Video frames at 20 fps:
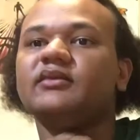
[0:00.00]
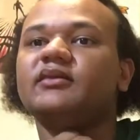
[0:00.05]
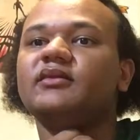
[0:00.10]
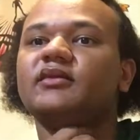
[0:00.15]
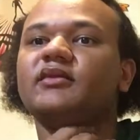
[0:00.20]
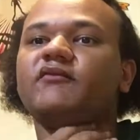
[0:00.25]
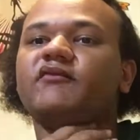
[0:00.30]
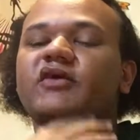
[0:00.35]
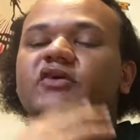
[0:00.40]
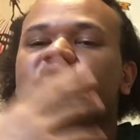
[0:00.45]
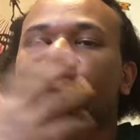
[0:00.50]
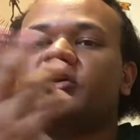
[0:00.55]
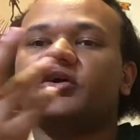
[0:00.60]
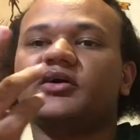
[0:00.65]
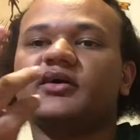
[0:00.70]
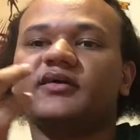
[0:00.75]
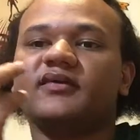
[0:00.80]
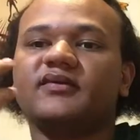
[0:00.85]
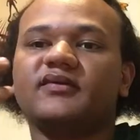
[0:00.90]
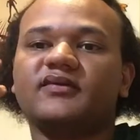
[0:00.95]
The French
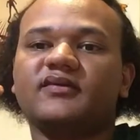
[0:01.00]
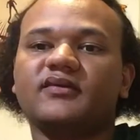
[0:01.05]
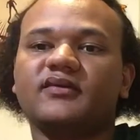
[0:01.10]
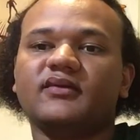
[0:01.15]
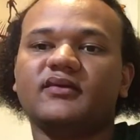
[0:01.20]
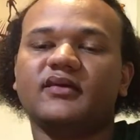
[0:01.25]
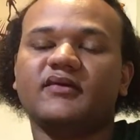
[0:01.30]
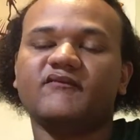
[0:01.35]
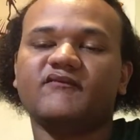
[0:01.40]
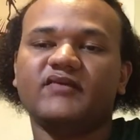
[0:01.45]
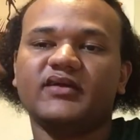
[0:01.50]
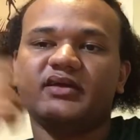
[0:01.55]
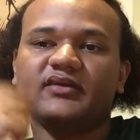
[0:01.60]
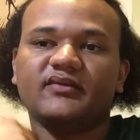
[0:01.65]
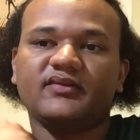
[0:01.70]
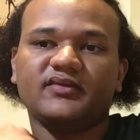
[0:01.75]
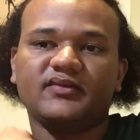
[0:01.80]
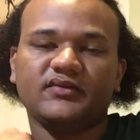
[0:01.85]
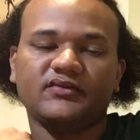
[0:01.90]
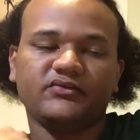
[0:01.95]
cook is
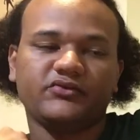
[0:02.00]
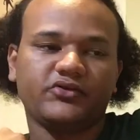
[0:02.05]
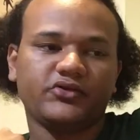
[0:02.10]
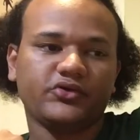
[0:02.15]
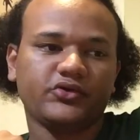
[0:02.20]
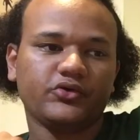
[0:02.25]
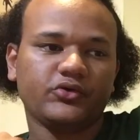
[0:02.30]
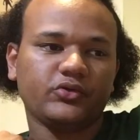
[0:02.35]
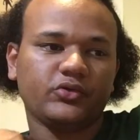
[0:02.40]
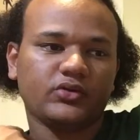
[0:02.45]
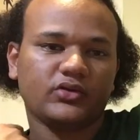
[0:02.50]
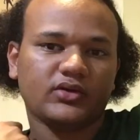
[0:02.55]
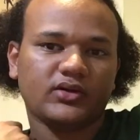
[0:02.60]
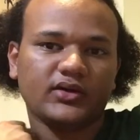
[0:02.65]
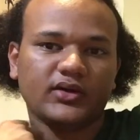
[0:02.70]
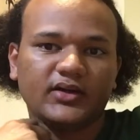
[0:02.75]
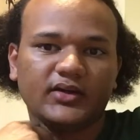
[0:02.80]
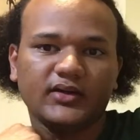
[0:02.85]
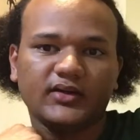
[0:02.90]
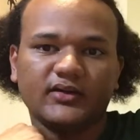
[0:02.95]
convinced to
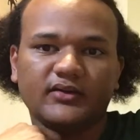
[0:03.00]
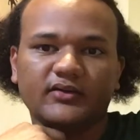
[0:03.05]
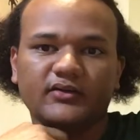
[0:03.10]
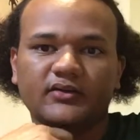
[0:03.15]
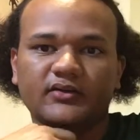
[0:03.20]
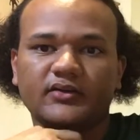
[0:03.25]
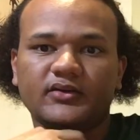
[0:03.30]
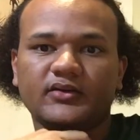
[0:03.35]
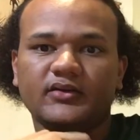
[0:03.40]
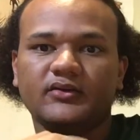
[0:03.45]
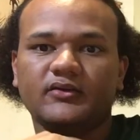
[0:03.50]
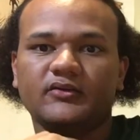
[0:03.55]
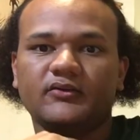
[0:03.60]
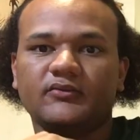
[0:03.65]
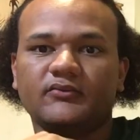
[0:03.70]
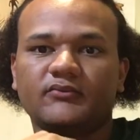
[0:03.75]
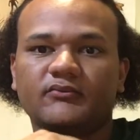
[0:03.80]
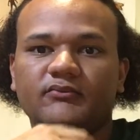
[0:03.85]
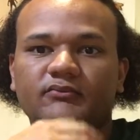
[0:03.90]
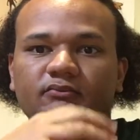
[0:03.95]
cook
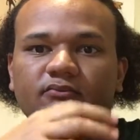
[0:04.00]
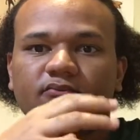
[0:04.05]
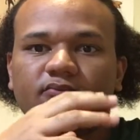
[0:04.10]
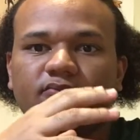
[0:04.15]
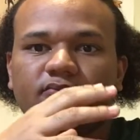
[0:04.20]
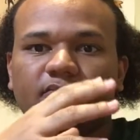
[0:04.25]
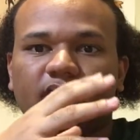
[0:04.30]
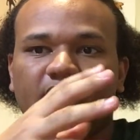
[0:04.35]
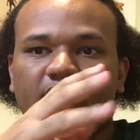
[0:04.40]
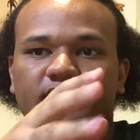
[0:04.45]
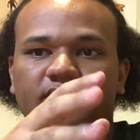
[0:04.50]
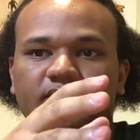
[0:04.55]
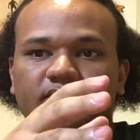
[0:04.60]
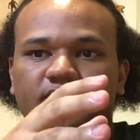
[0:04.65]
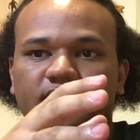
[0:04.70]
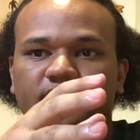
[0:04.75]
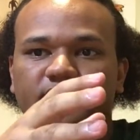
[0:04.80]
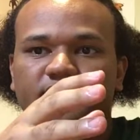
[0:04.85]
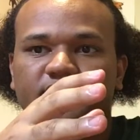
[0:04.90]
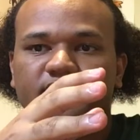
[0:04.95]

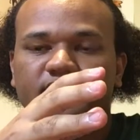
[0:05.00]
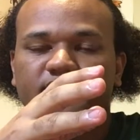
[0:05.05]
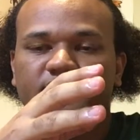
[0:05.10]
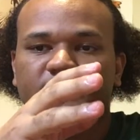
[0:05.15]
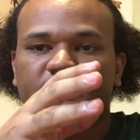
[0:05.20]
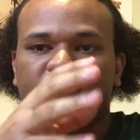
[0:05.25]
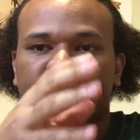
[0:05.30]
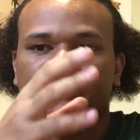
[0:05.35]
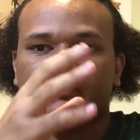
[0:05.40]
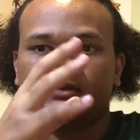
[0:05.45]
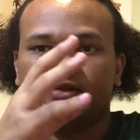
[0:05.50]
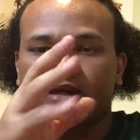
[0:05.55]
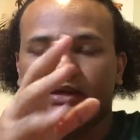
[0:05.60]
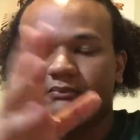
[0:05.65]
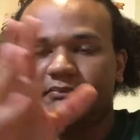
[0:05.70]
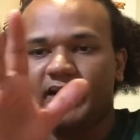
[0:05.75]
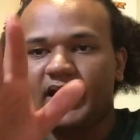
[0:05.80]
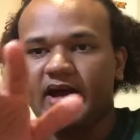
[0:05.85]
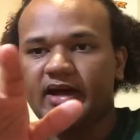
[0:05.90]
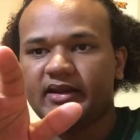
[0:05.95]
Michael's dead
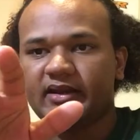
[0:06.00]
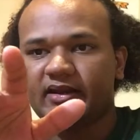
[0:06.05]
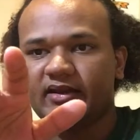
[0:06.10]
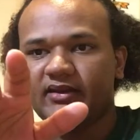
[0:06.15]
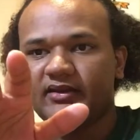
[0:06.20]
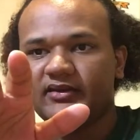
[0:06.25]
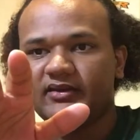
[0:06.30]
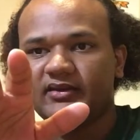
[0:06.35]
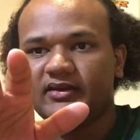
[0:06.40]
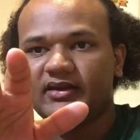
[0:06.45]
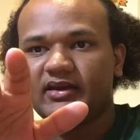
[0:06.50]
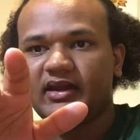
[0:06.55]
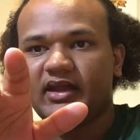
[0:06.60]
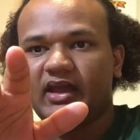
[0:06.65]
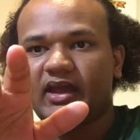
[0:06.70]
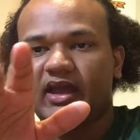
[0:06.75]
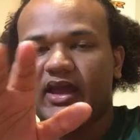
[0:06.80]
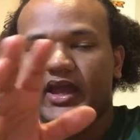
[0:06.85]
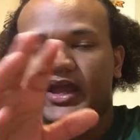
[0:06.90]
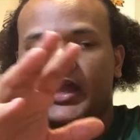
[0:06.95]
body
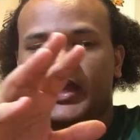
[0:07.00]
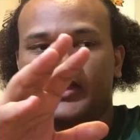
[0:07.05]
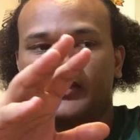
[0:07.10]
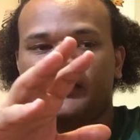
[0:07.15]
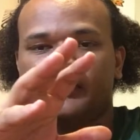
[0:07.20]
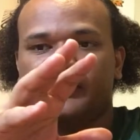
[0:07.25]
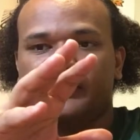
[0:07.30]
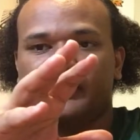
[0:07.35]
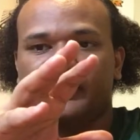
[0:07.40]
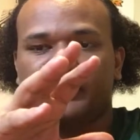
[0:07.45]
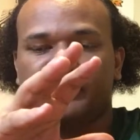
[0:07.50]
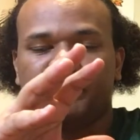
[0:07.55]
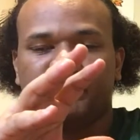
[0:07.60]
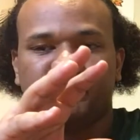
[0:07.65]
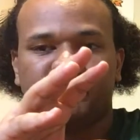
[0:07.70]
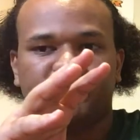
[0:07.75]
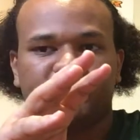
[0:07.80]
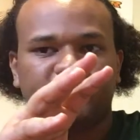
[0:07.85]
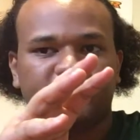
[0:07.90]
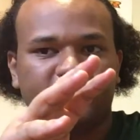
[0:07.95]
and
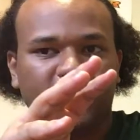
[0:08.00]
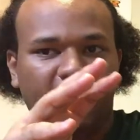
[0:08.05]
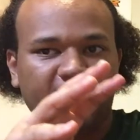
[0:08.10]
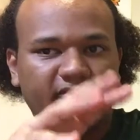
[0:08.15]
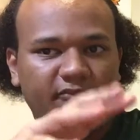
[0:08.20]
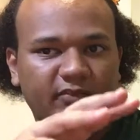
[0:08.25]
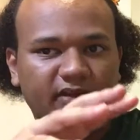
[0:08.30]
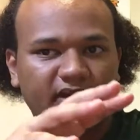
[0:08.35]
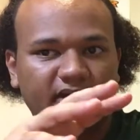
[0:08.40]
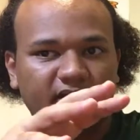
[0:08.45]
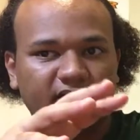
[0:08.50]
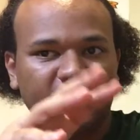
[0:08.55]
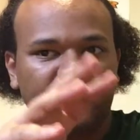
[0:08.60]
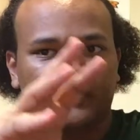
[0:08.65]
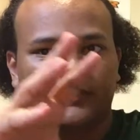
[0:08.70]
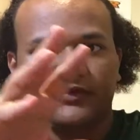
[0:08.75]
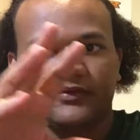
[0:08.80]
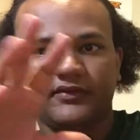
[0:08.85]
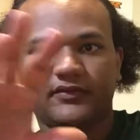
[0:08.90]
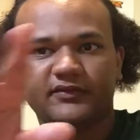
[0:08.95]
have it be
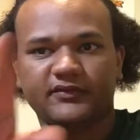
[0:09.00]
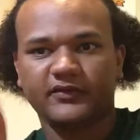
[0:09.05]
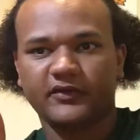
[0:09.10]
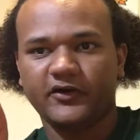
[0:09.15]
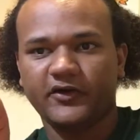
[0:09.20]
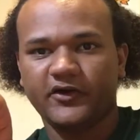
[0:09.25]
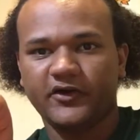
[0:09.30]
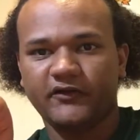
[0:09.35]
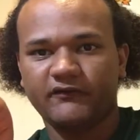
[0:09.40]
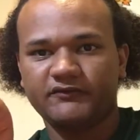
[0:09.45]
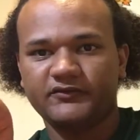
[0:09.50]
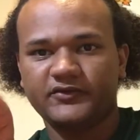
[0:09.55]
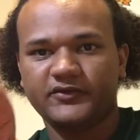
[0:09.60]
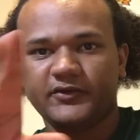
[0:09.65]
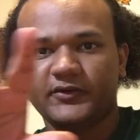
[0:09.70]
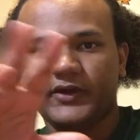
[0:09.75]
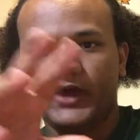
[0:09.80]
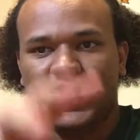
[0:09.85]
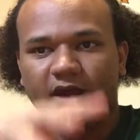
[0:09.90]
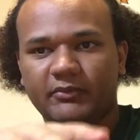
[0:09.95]
served
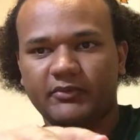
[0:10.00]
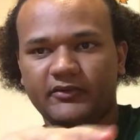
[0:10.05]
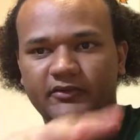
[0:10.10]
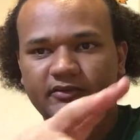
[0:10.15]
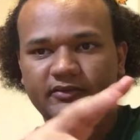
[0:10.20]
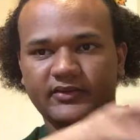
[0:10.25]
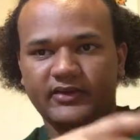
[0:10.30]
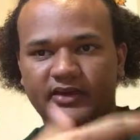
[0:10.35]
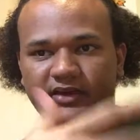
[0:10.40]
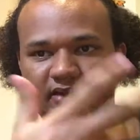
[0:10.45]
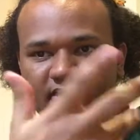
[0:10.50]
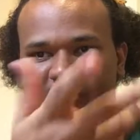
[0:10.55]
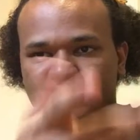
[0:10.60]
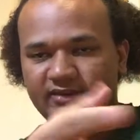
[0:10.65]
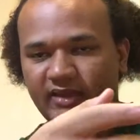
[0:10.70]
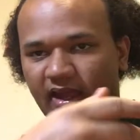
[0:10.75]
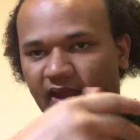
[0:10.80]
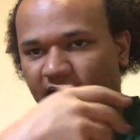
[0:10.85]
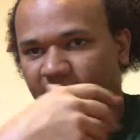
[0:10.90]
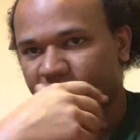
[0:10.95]
to Albert, the
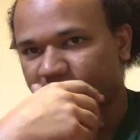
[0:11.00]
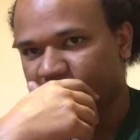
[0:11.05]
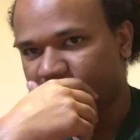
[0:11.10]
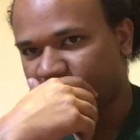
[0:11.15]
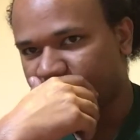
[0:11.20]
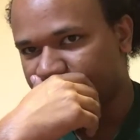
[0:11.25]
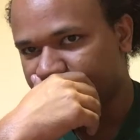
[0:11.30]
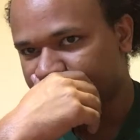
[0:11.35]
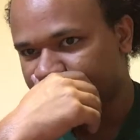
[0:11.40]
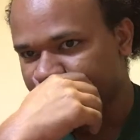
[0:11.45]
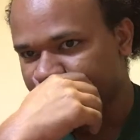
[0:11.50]
antagonist.